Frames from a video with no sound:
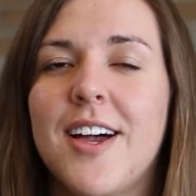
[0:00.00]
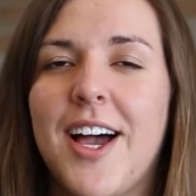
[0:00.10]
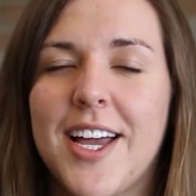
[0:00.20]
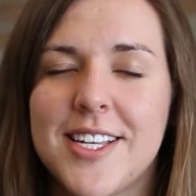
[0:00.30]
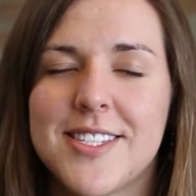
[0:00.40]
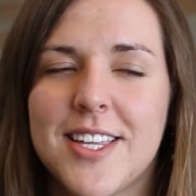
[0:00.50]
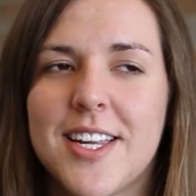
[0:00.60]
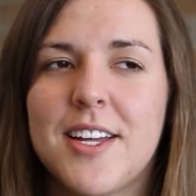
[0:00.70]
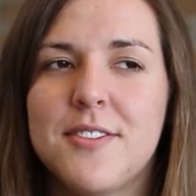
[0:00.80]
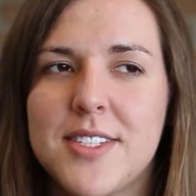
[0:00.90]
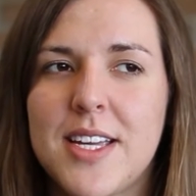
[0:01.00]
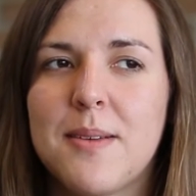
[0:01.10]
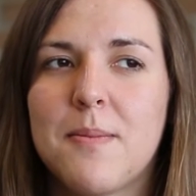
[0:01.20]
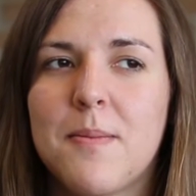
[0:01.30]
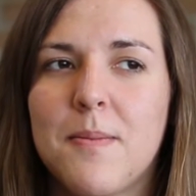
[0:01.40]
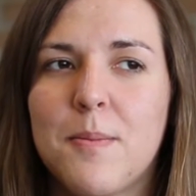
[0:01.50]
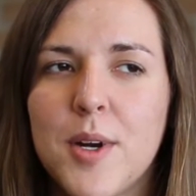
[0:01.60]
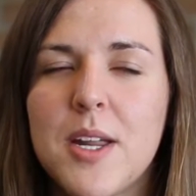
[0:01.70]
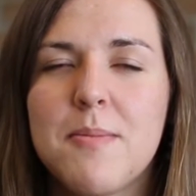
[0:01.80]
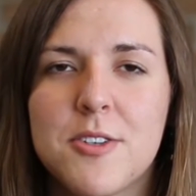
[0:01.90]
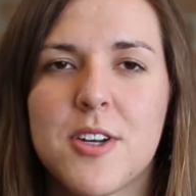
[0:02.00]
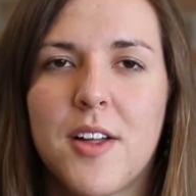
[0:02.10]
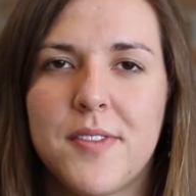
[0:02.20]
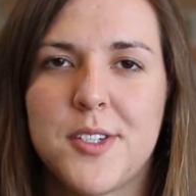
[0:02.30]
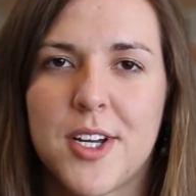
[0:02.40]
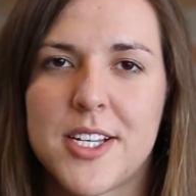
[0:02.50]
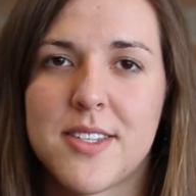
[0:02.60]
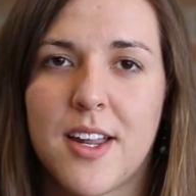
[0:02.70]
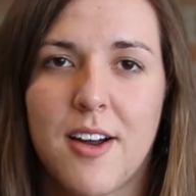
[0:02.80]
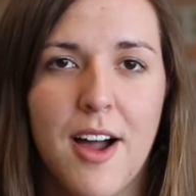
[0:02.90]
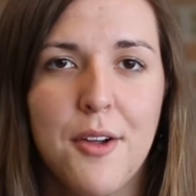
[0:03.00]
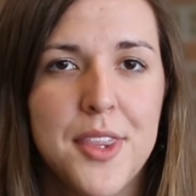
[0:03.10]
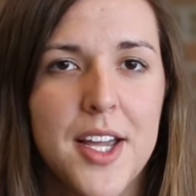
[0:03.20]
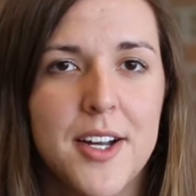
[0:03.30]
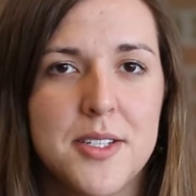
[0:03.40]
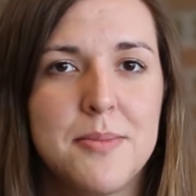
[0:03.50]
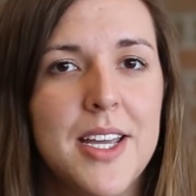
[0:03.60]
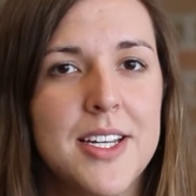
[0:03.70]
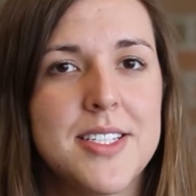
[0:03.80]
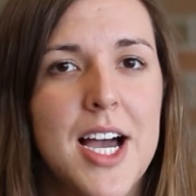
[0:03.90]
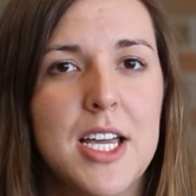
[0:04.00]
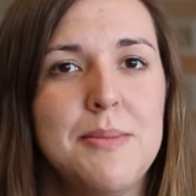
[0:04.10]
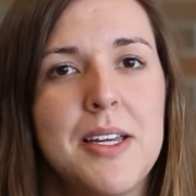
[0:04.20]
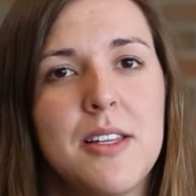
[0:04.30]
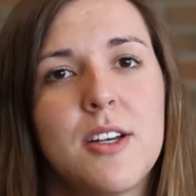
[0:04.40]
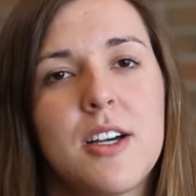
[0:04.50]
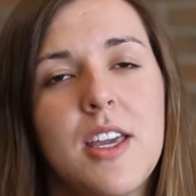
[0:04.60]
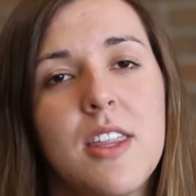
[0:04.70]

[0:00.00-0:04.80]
I can say that I've seen pretty much all of the tricks that are out there to make a document look